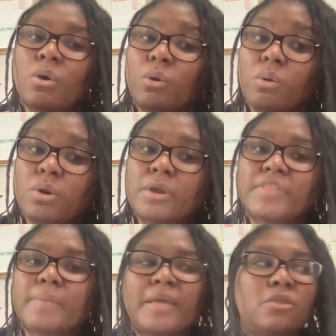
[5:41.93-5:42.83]
Or
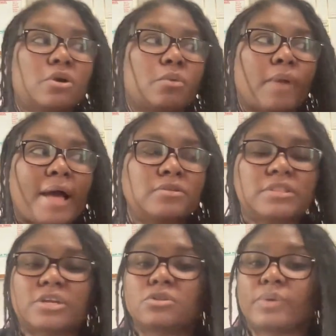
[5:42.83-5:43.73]
they may look around
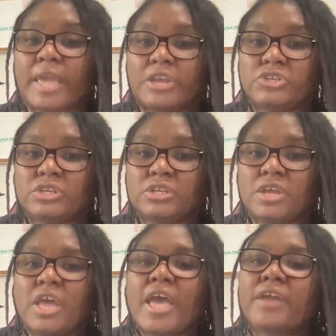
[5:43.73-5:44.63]
at their location
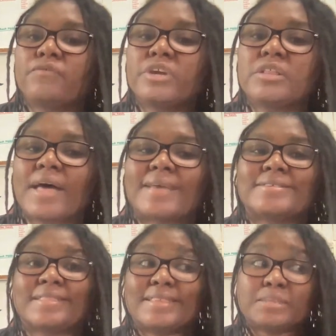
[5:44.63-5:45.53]
and
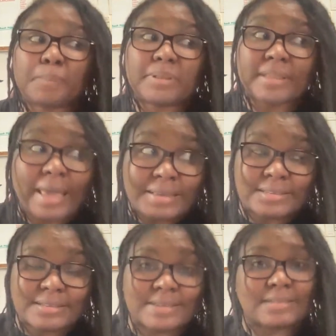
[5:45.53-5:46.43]
realize this
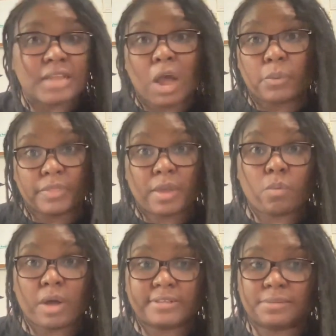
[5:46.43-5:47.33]
place is not where they
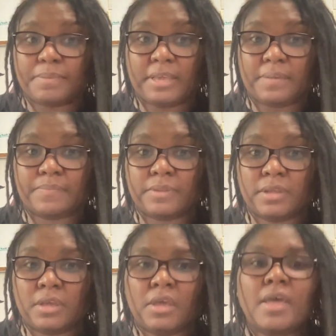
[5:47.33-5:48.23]
want to be.
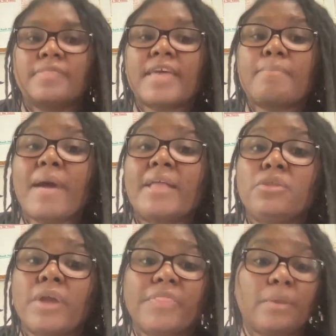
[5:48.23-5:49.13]
They might
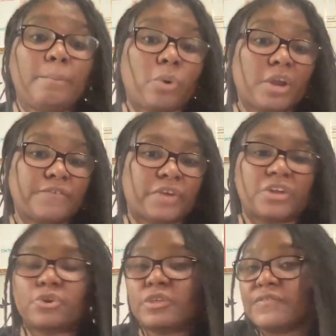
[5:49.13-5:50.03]
look at the
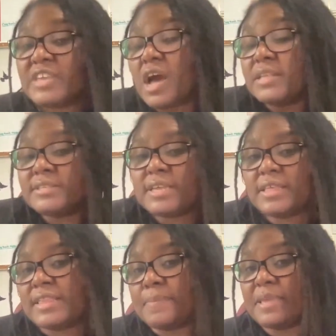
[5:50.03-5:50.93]
boyfriend or the fiance
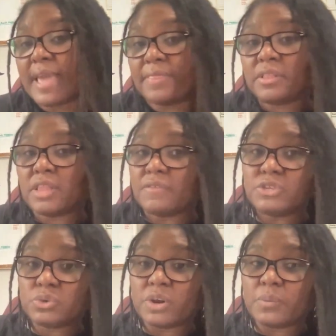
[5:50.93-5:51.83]
that they began the love
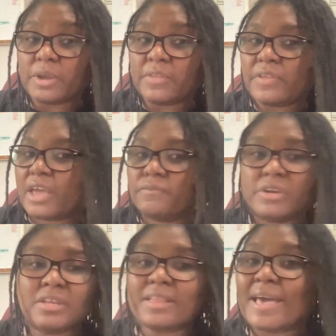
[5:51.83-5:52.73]
story with and
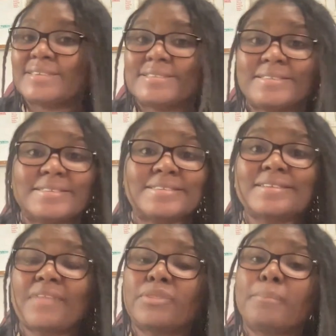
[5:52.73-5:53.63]
realize this is
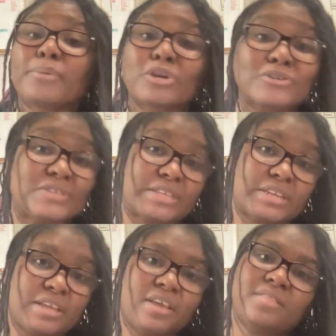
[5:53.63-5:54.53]
not the
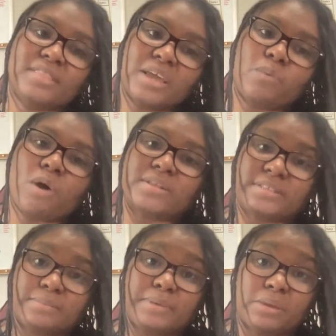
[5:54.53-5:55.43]
person they want
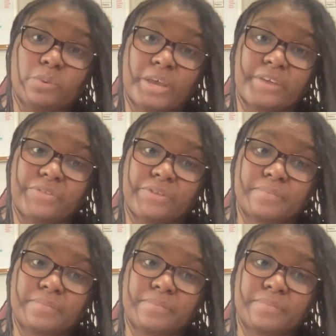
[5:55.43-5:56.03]
to be with.